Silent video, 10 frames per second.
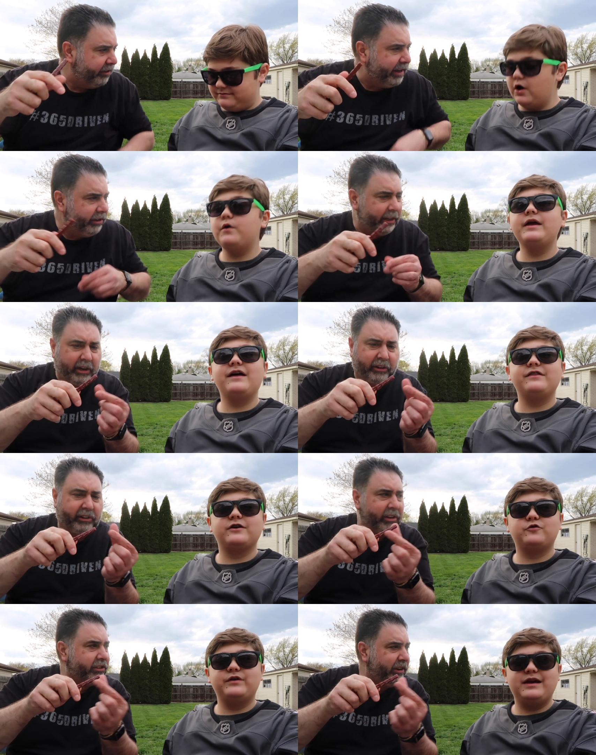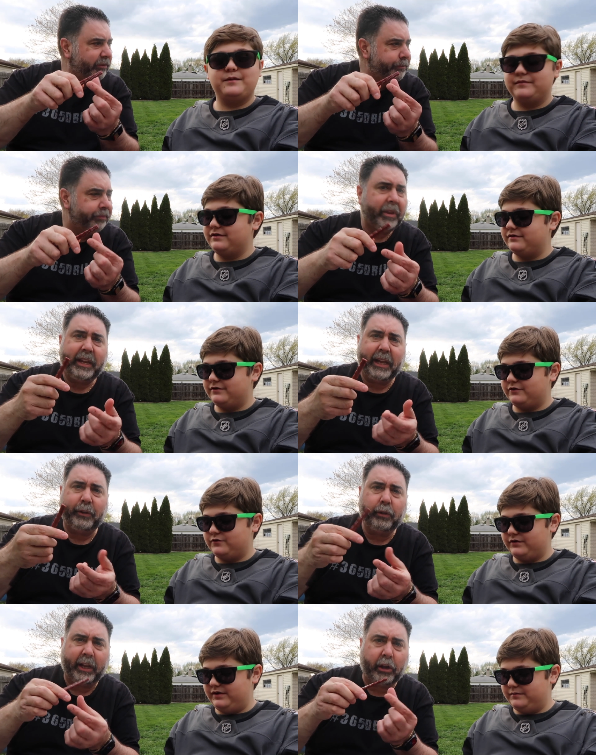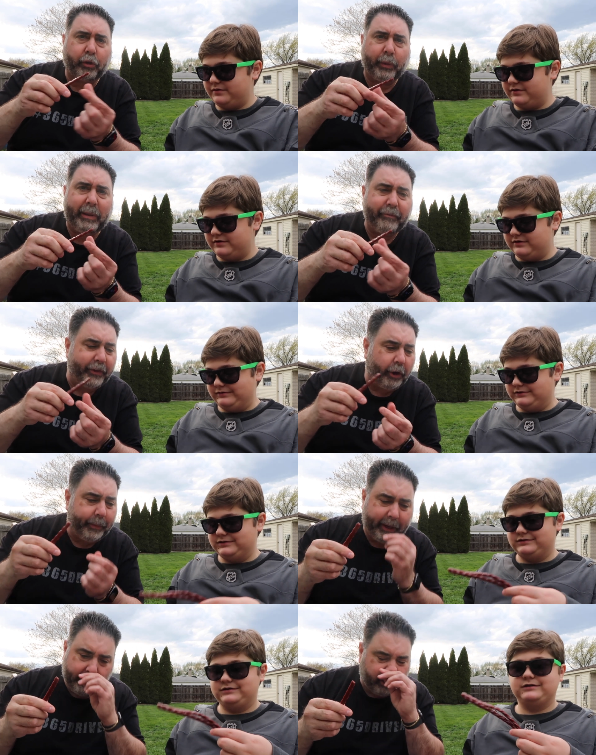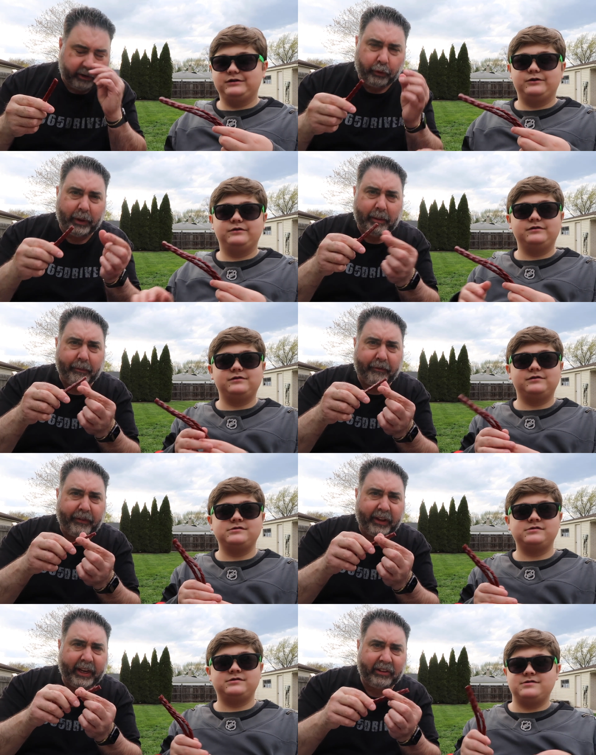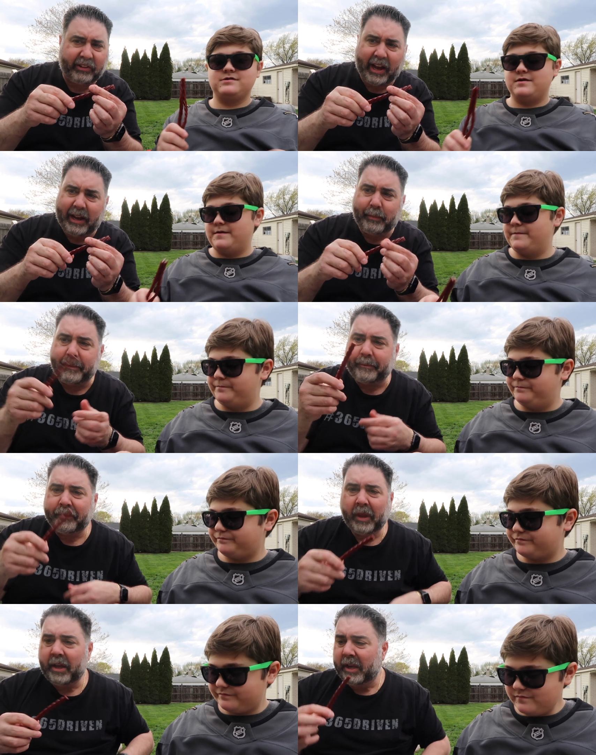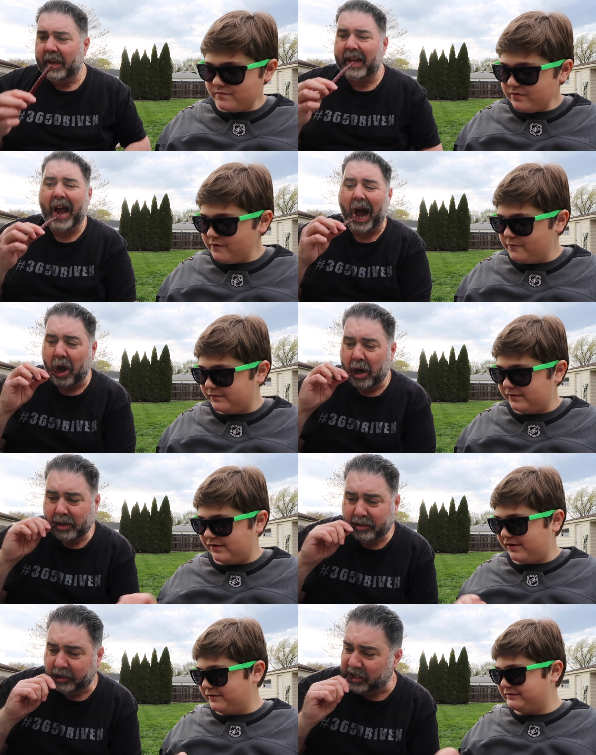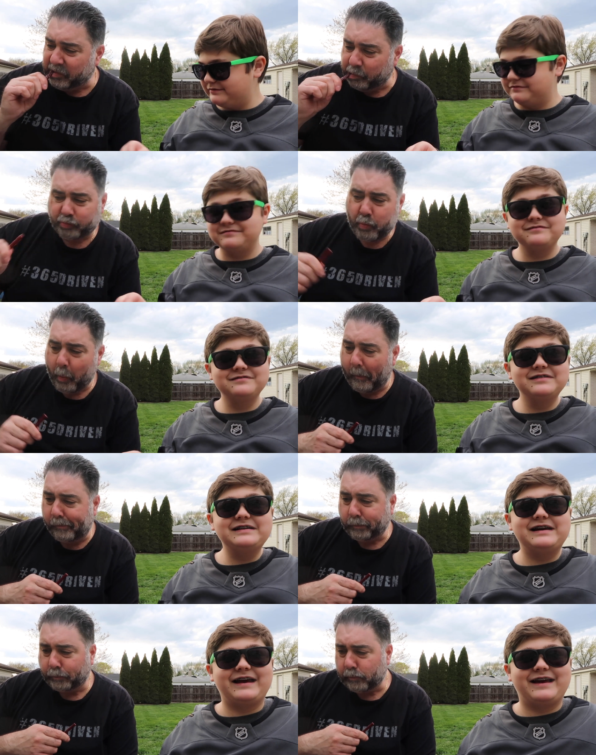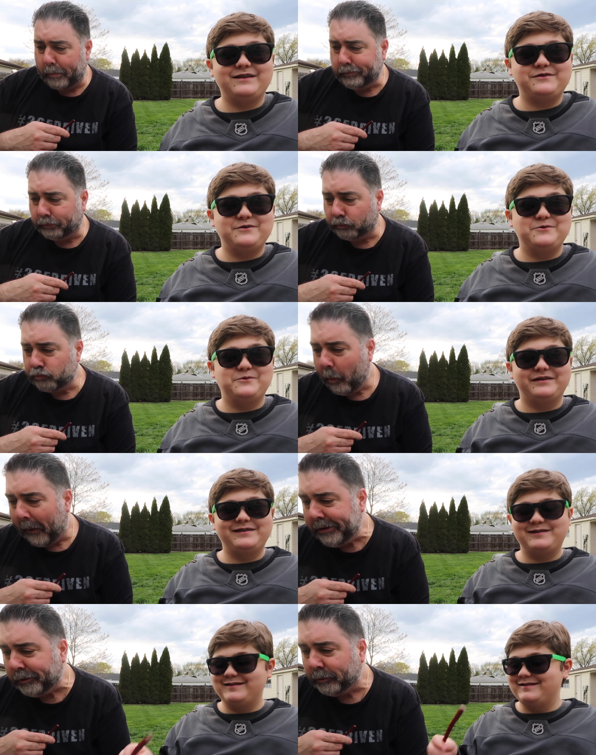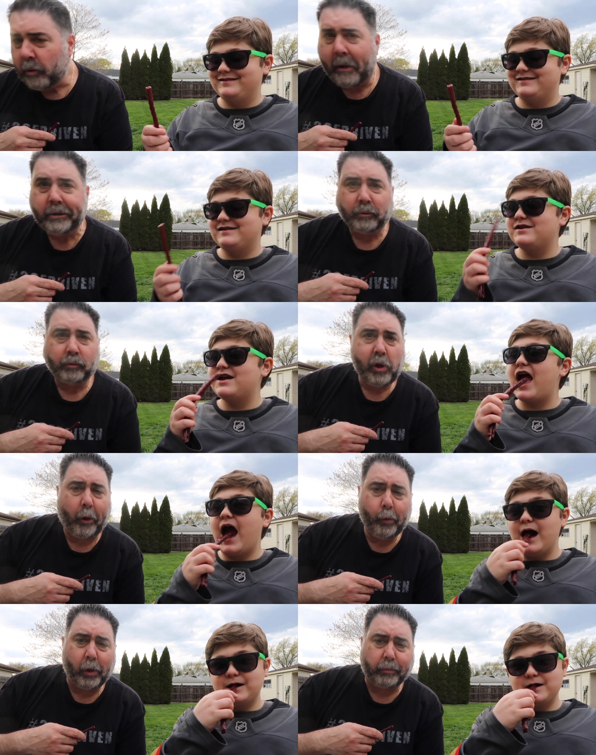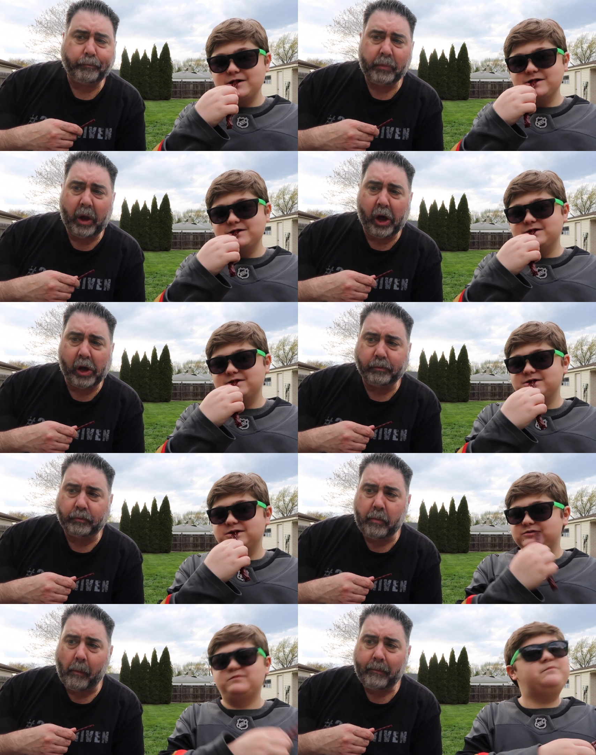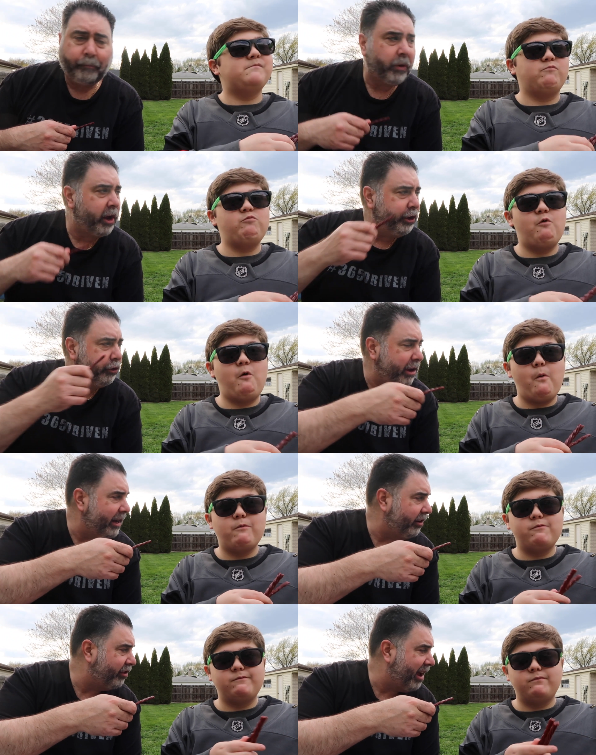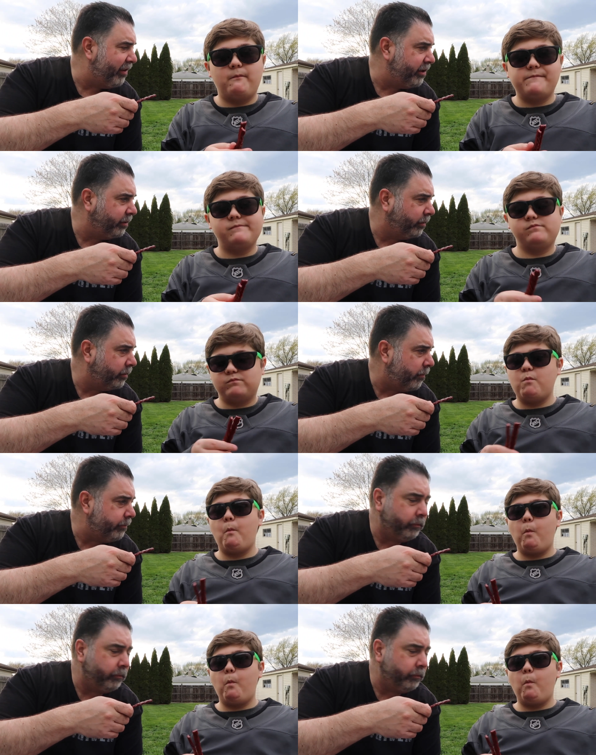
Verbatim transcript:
Speaker 1: They had oh, like yeah, the, the, the stuff. Yeah, they were like a cream filming, oh. a cream filling inside. But yeah, um, got two. Cool. Um, mm. you're saying 7 i mm -hmm.